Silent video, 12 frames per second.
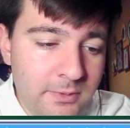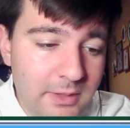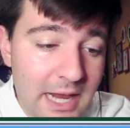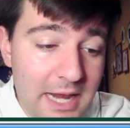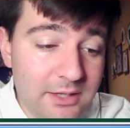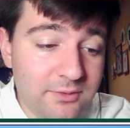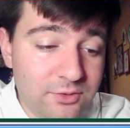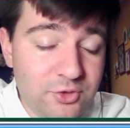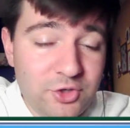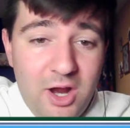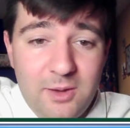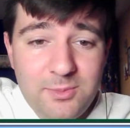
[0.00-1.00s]
and
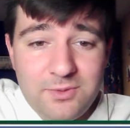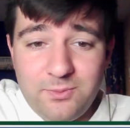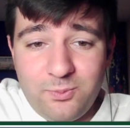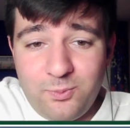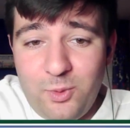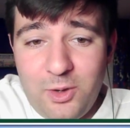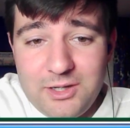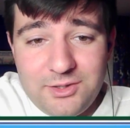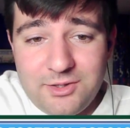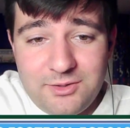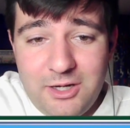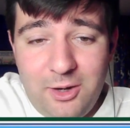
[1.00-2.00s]
Chubbs
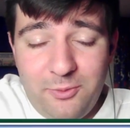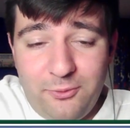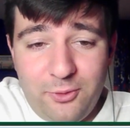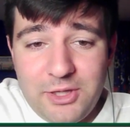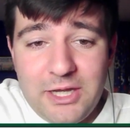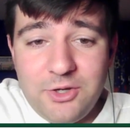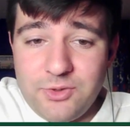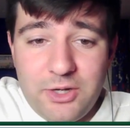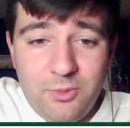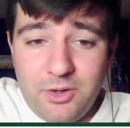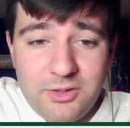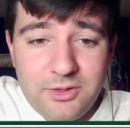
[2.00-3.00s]
was, you know, before the injury,
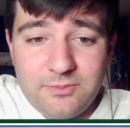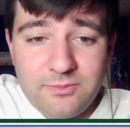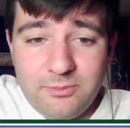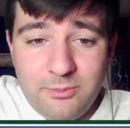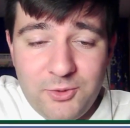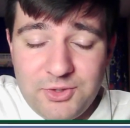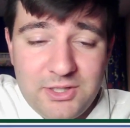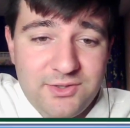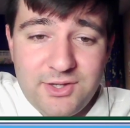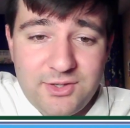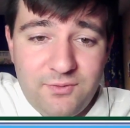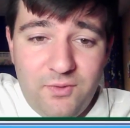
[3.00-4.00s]
one of the most
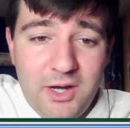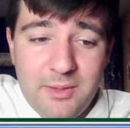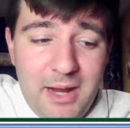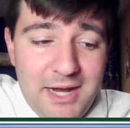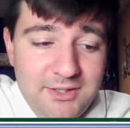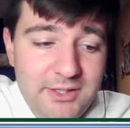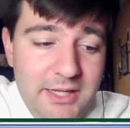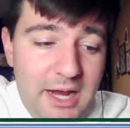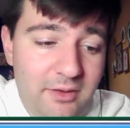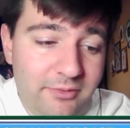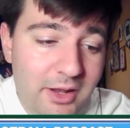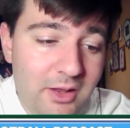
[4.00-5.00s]
consistent running backs in the
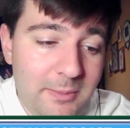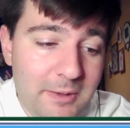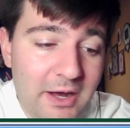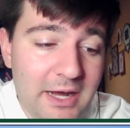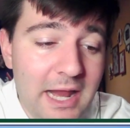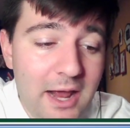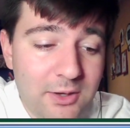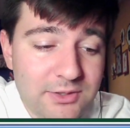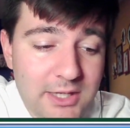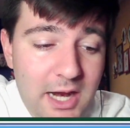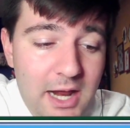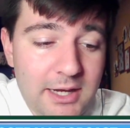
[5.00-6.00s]
NFL. I mean, right now he's
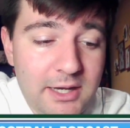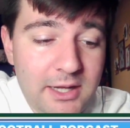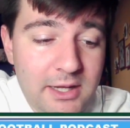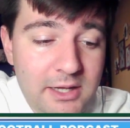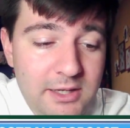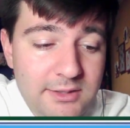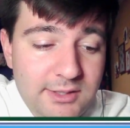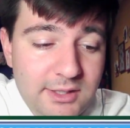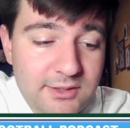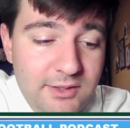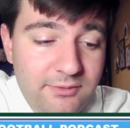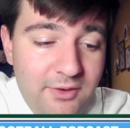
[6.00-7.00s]
got
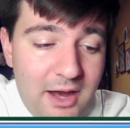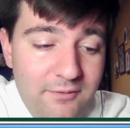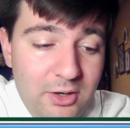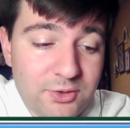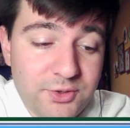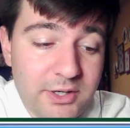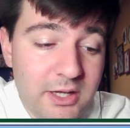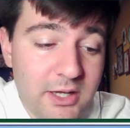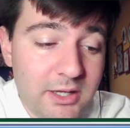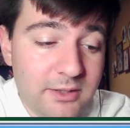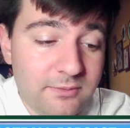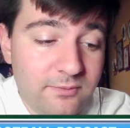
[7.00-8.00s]
6,500
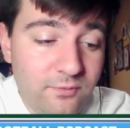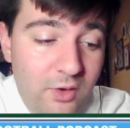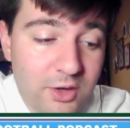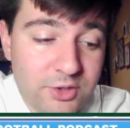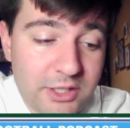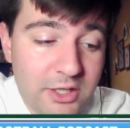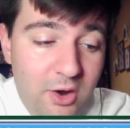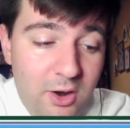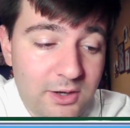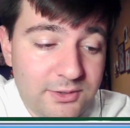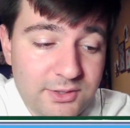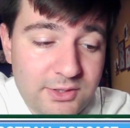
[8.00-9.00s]
uh, rushing
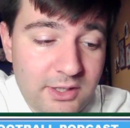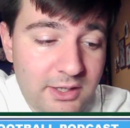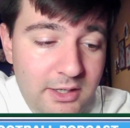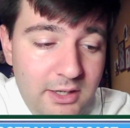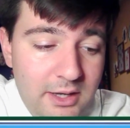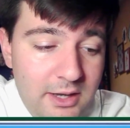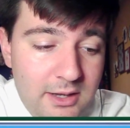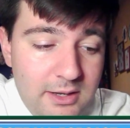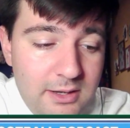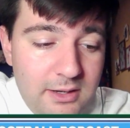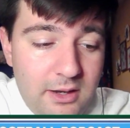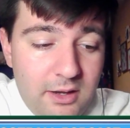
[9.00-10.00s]
yards,
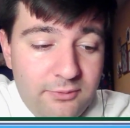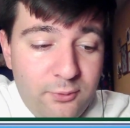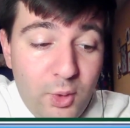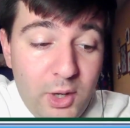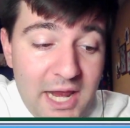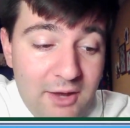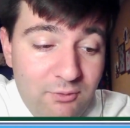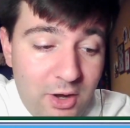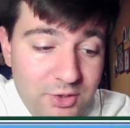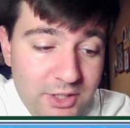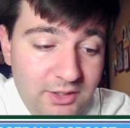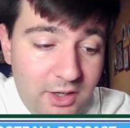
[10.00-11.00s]
uh, 48
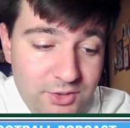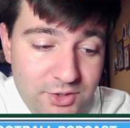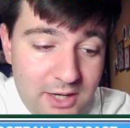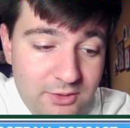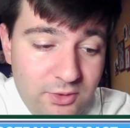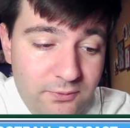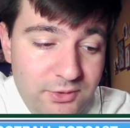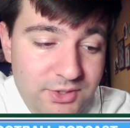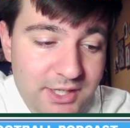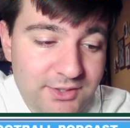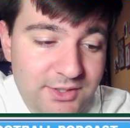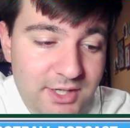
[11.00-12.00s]
rushing touchdowns over
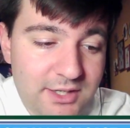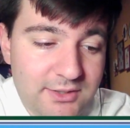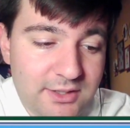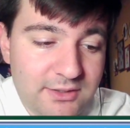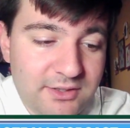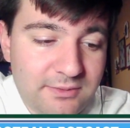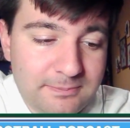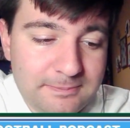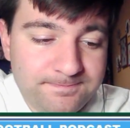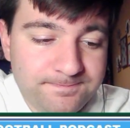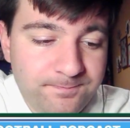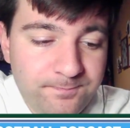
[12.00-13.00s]
six seasons.
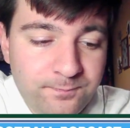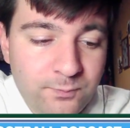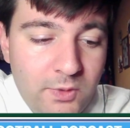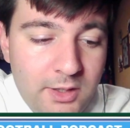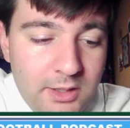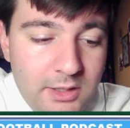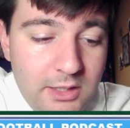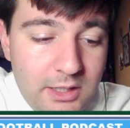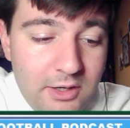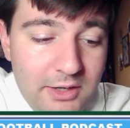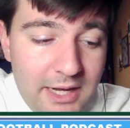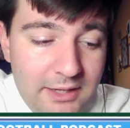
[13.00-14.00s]
You
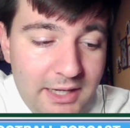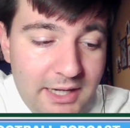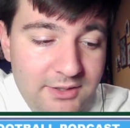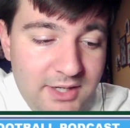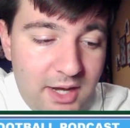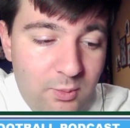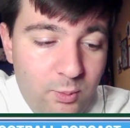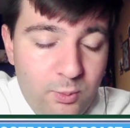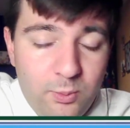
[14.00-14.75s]
know, again, like I said,